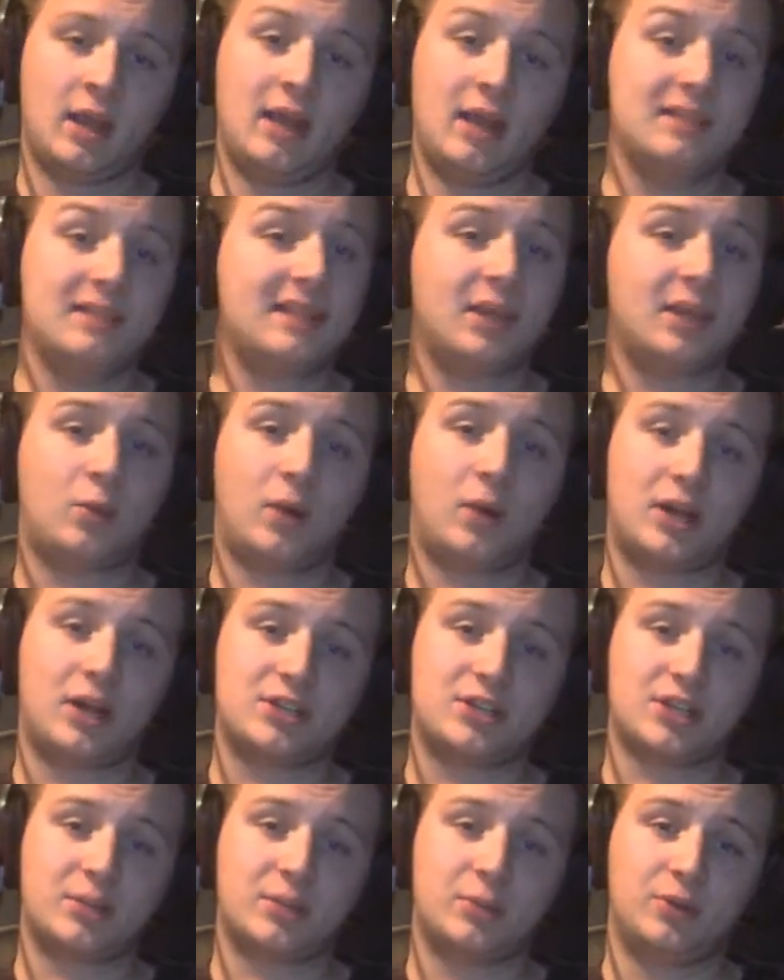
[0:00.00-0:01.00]
It's like
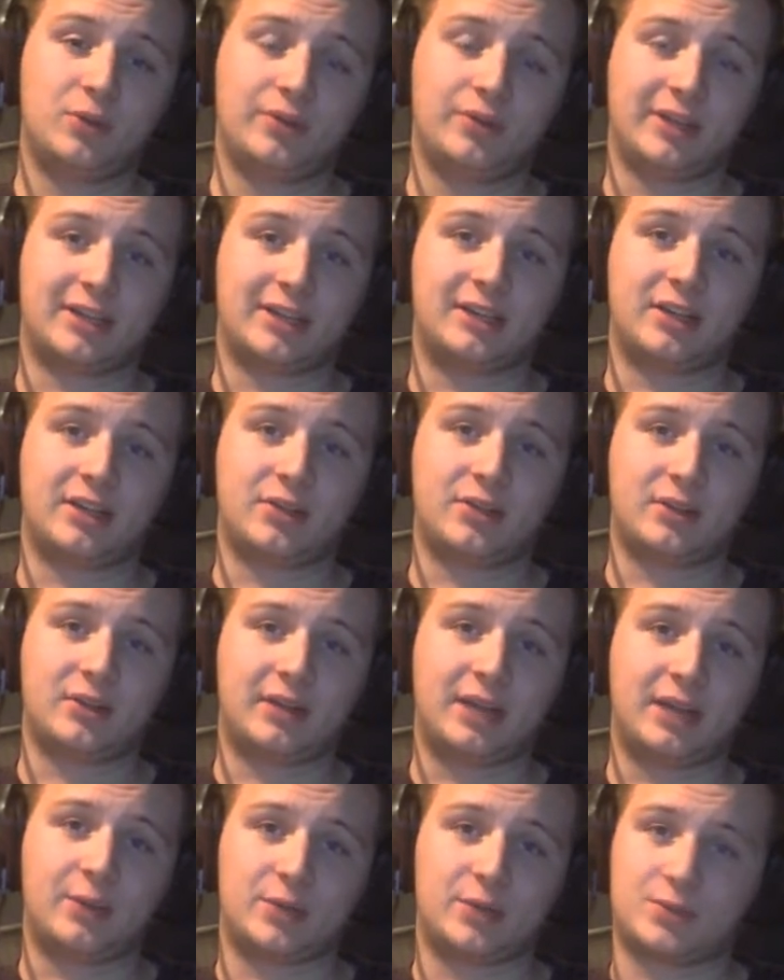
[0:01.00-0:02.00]
watching a movie in another
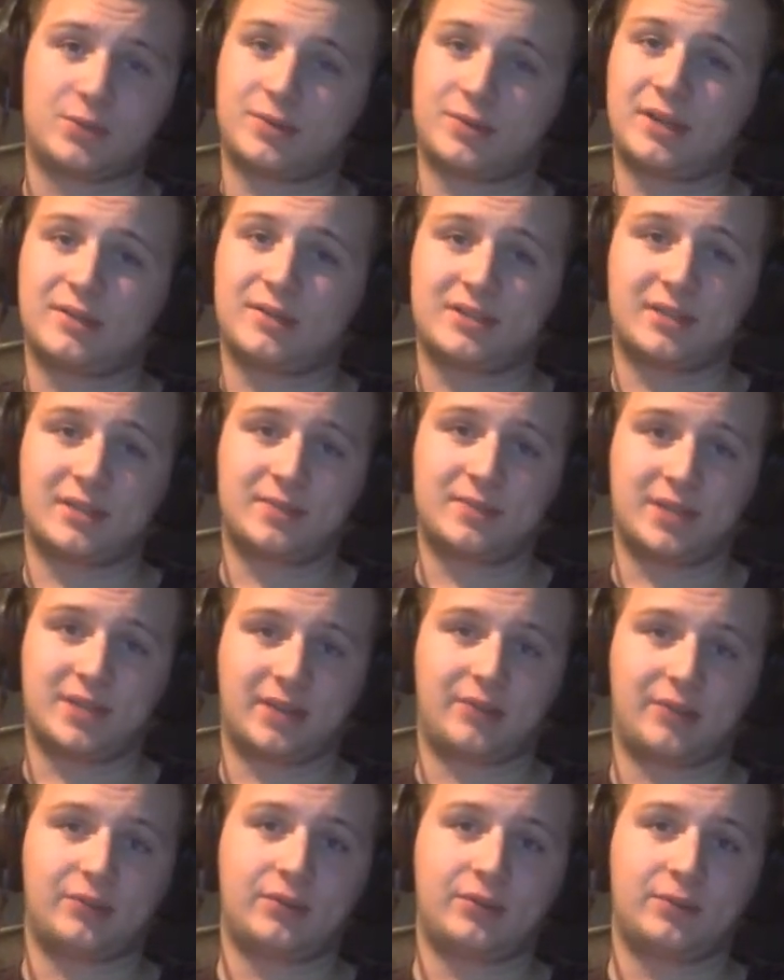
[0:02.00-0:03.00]
language without
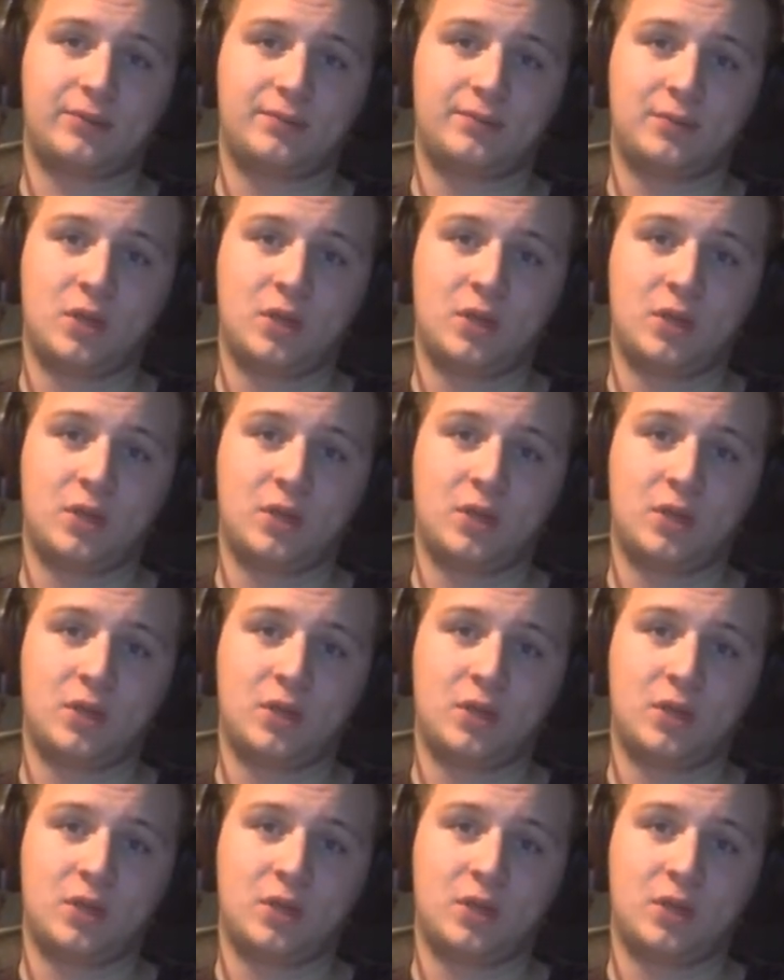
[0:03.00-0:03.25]
subtitles.